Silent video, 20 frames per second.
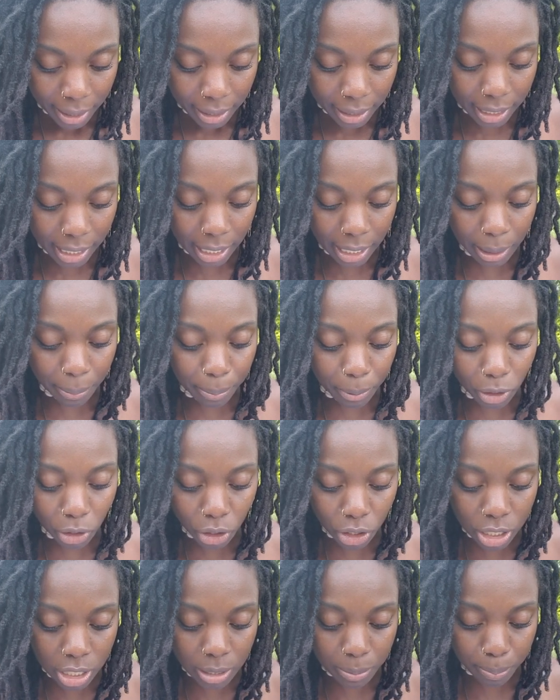keep
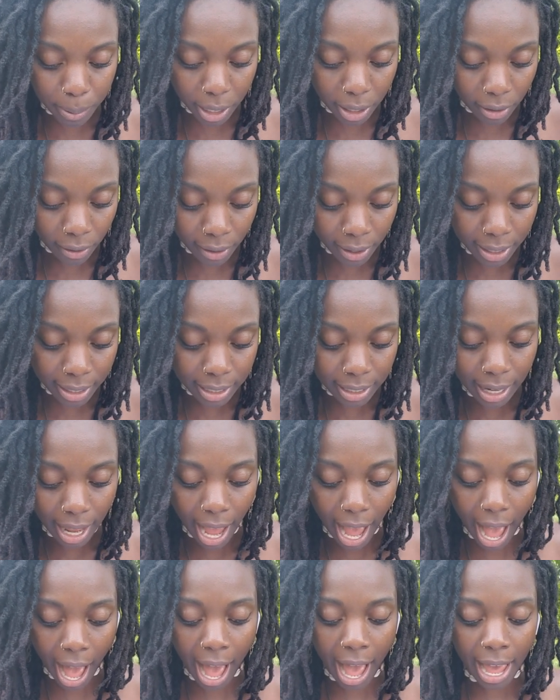your spirit,
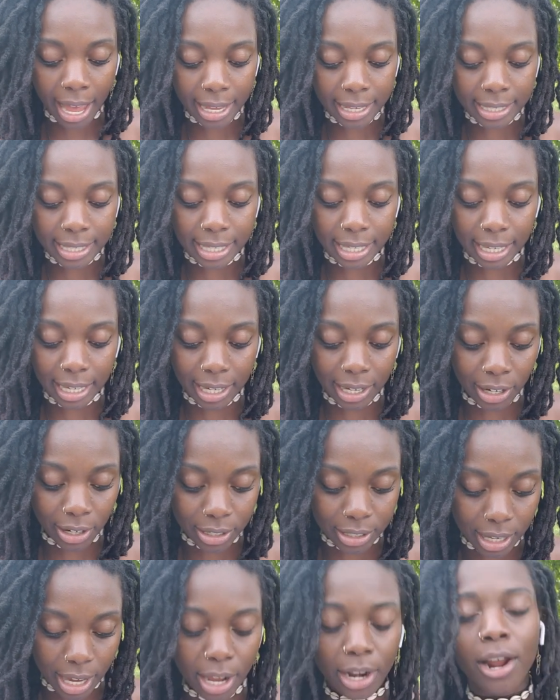eyes,
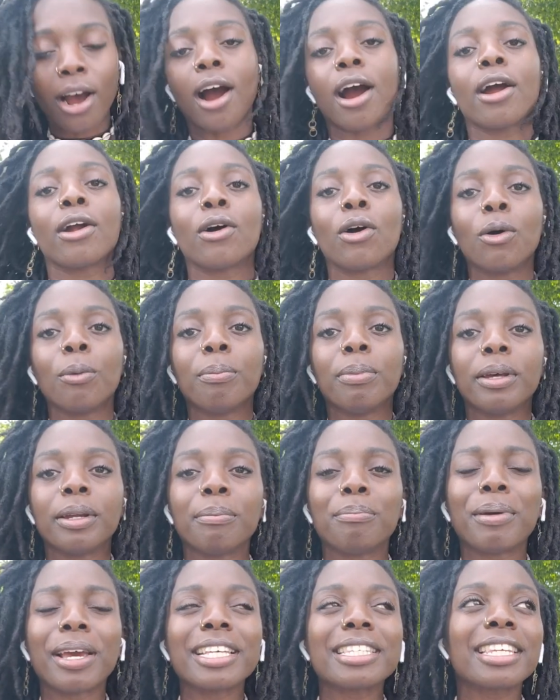ears, and heart
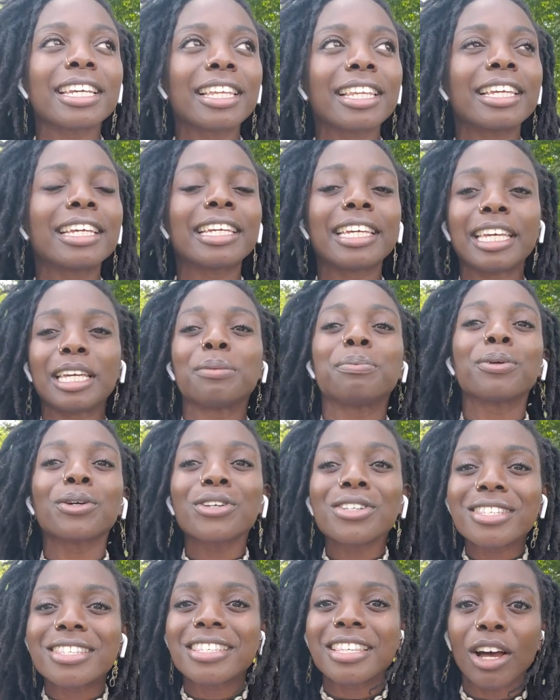open. Basically, keep
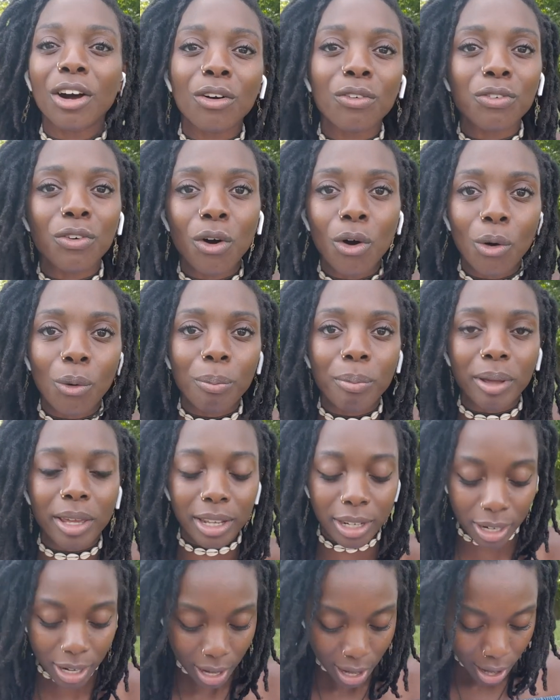yourself
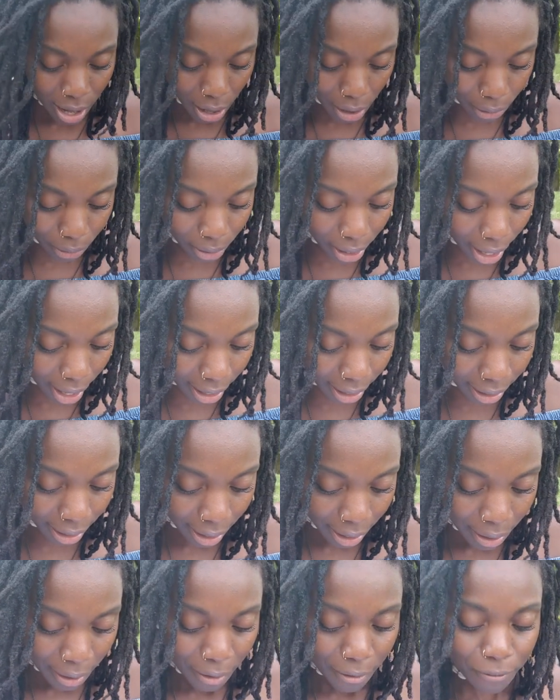open, okay?
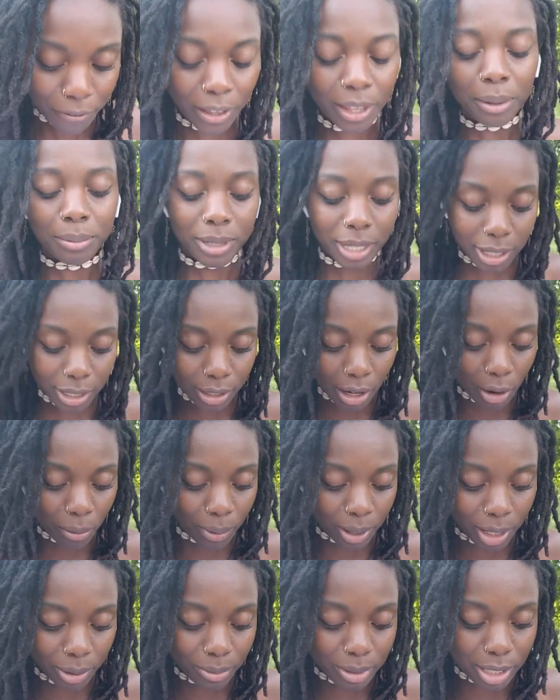Philip didn't know
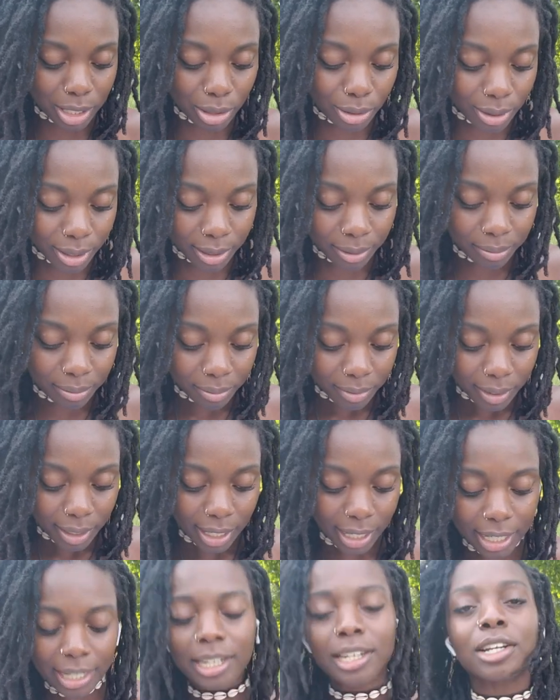what he was doing.
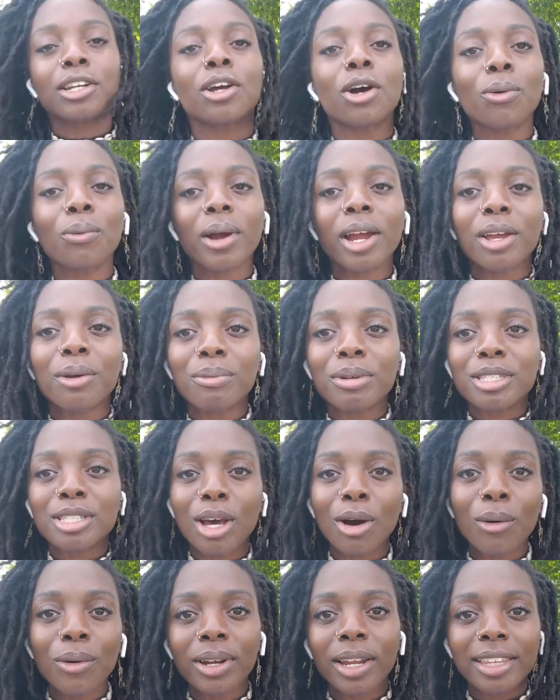He didn't know where he was
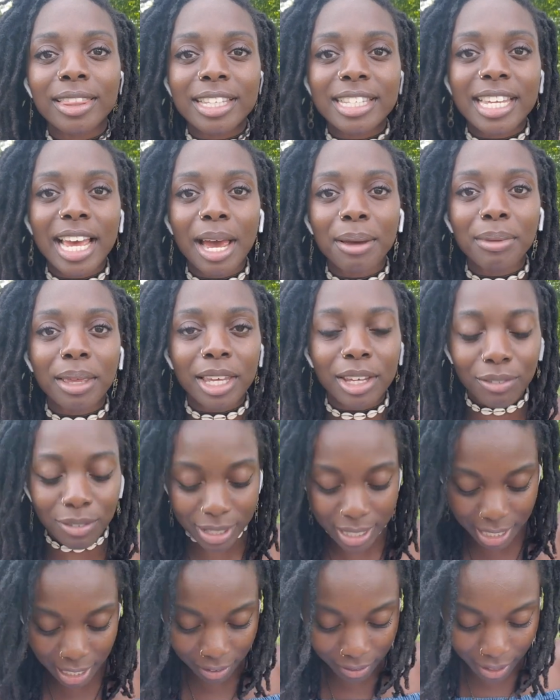going at the time that he
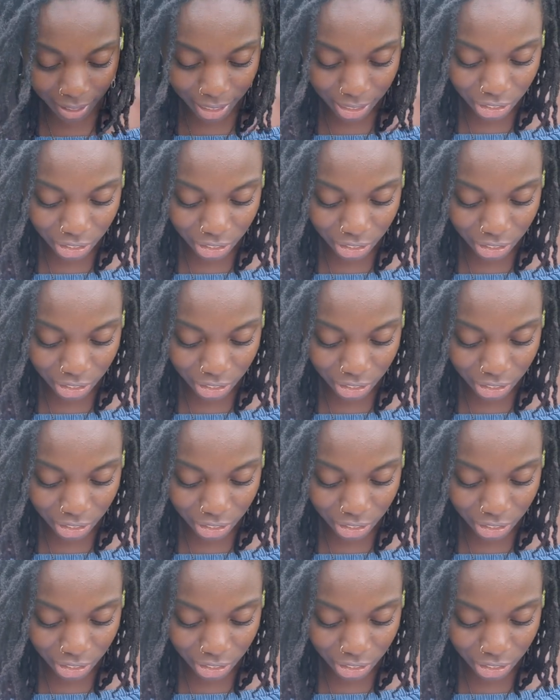received the